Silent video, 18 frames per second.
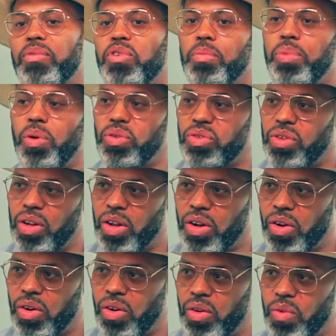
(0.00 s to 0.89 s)
supposed to
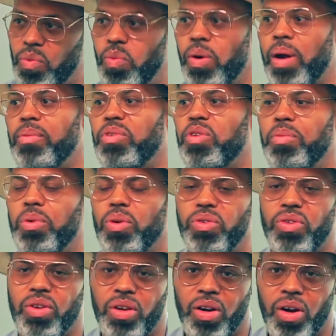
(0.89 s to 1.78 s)
learn, where I'm
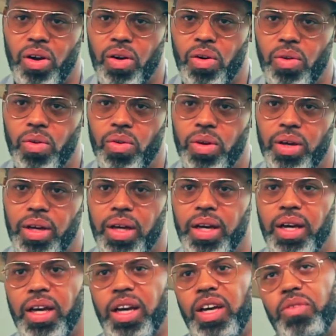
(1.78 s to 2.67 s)
supposed to go.
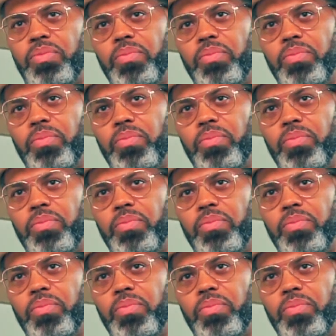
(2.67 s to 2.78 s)
It's